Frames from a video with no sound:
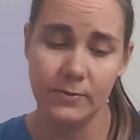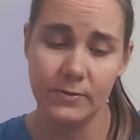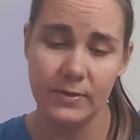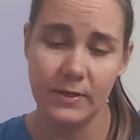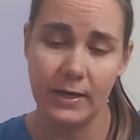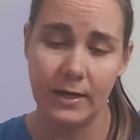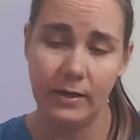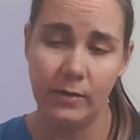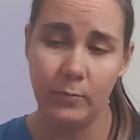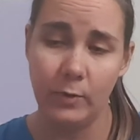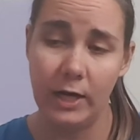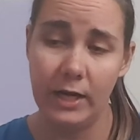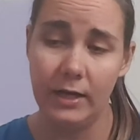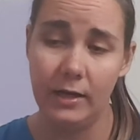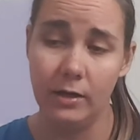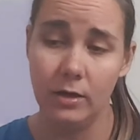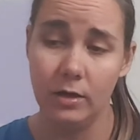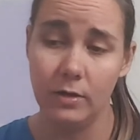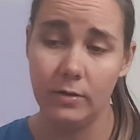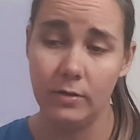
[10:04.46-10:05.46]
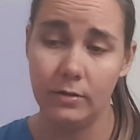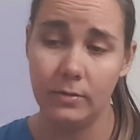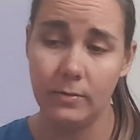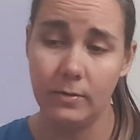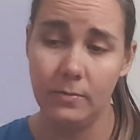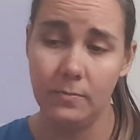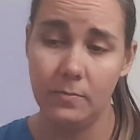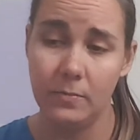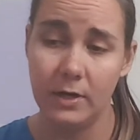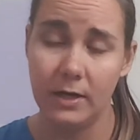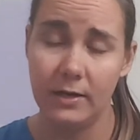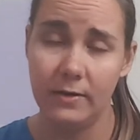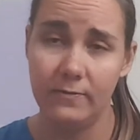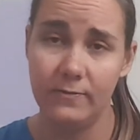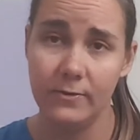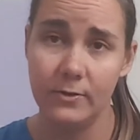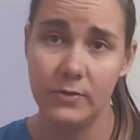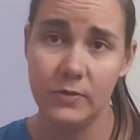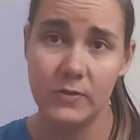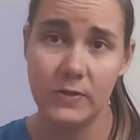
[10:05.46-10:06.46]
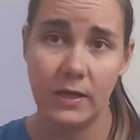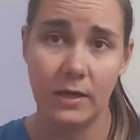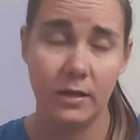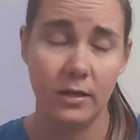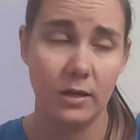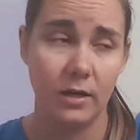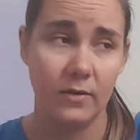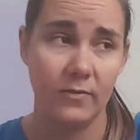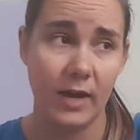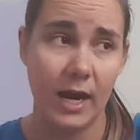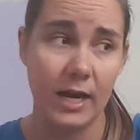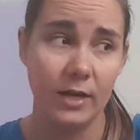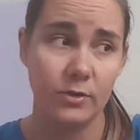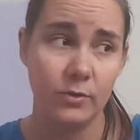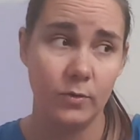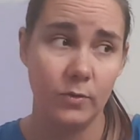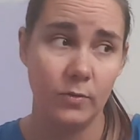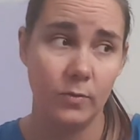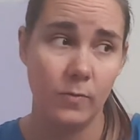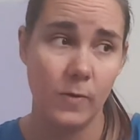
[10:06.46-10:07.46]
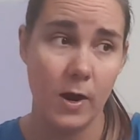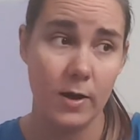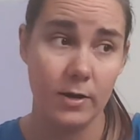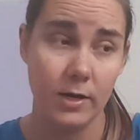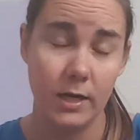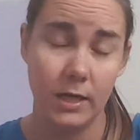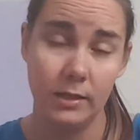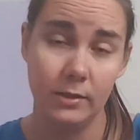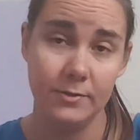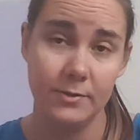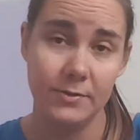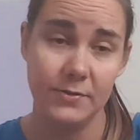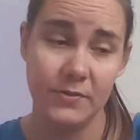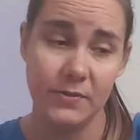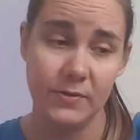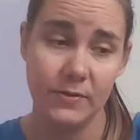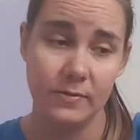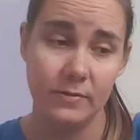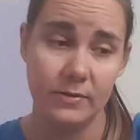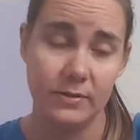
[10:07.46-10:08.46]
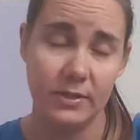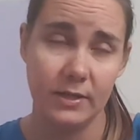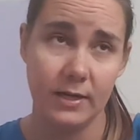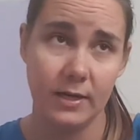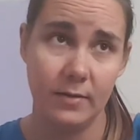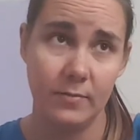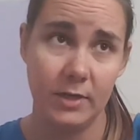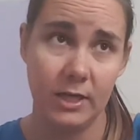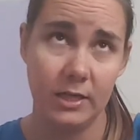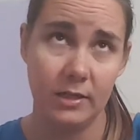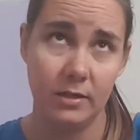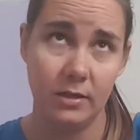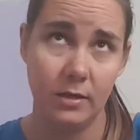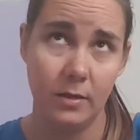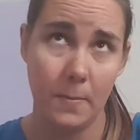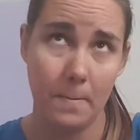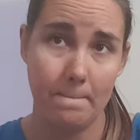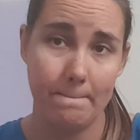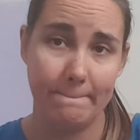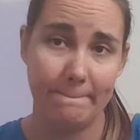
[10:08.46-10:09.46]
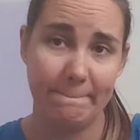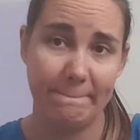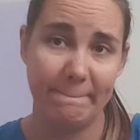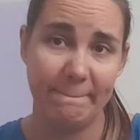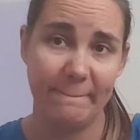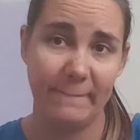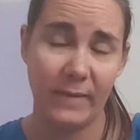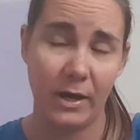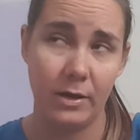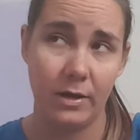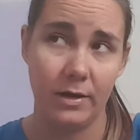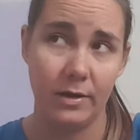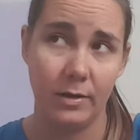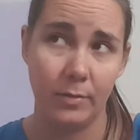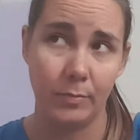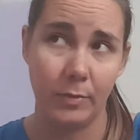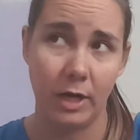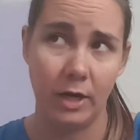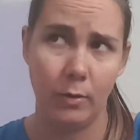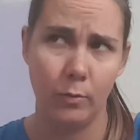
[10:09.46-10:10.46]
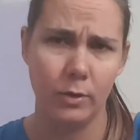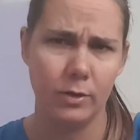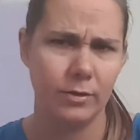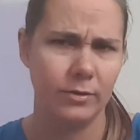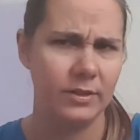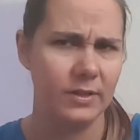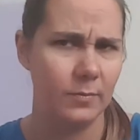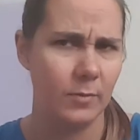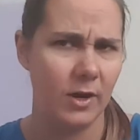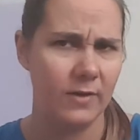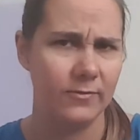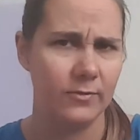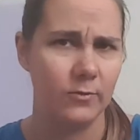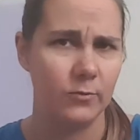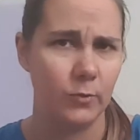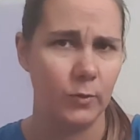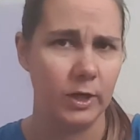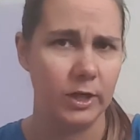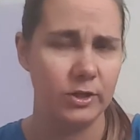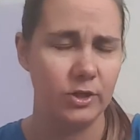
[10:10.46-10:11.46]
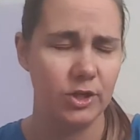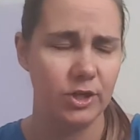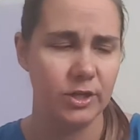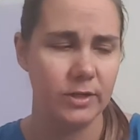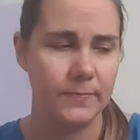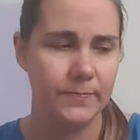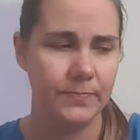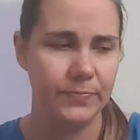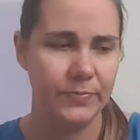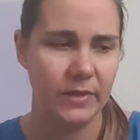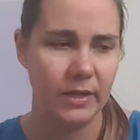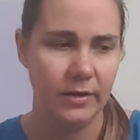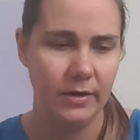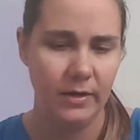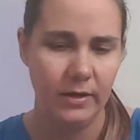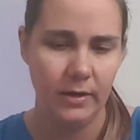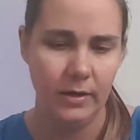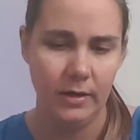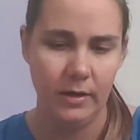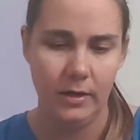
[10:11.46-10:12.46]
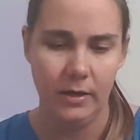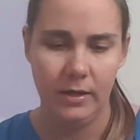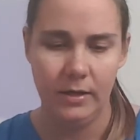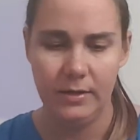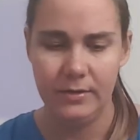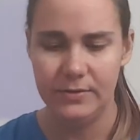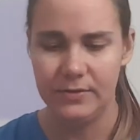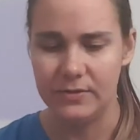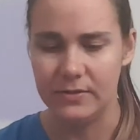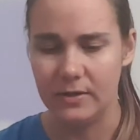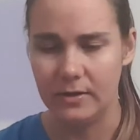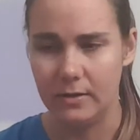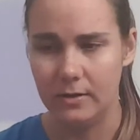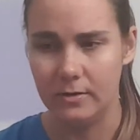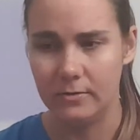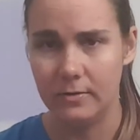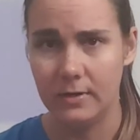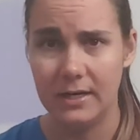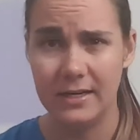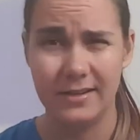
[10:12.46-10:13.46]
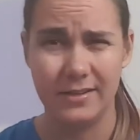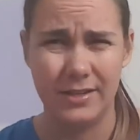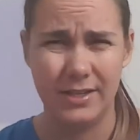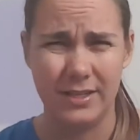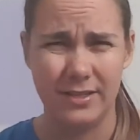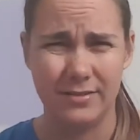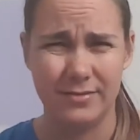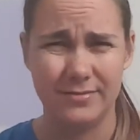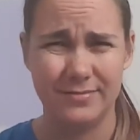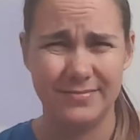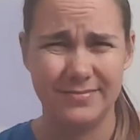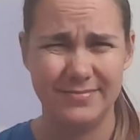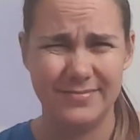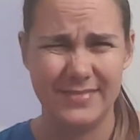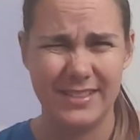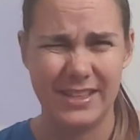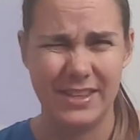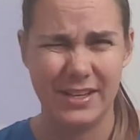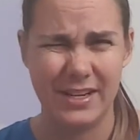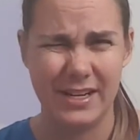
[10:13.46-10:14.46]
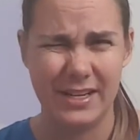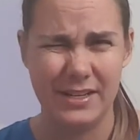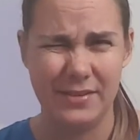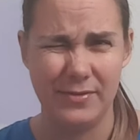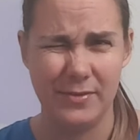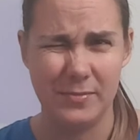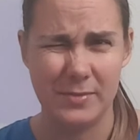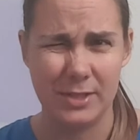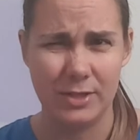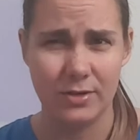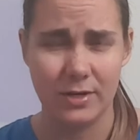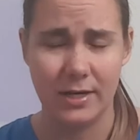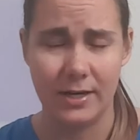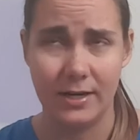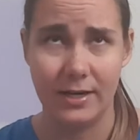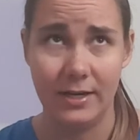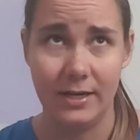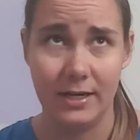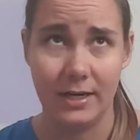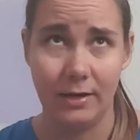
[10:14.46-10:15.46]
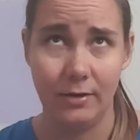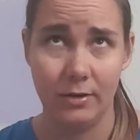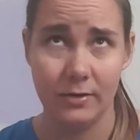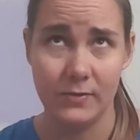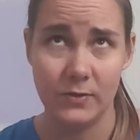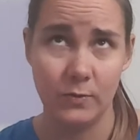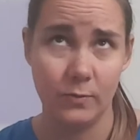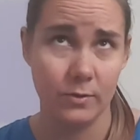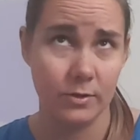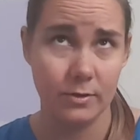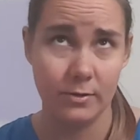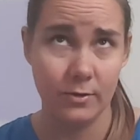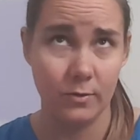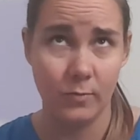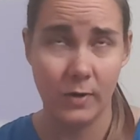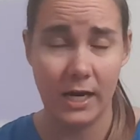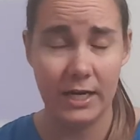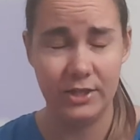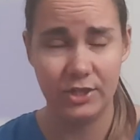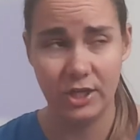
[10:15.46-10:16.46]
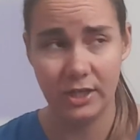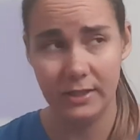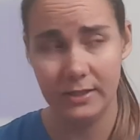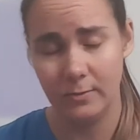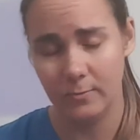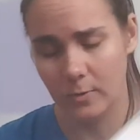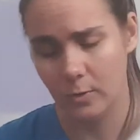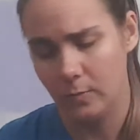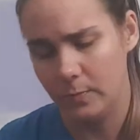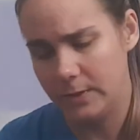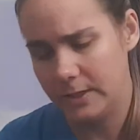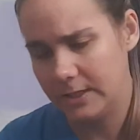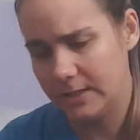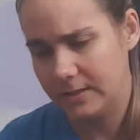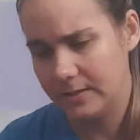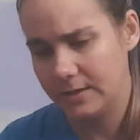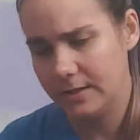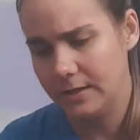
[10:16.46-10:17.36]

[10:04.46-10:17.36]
I am waiting on my first set of actual watercolors to come in. Um, I ordered them off of Wish. So, I don't know. I thought I'd give them a try. And I also ordered a white jelly roll pen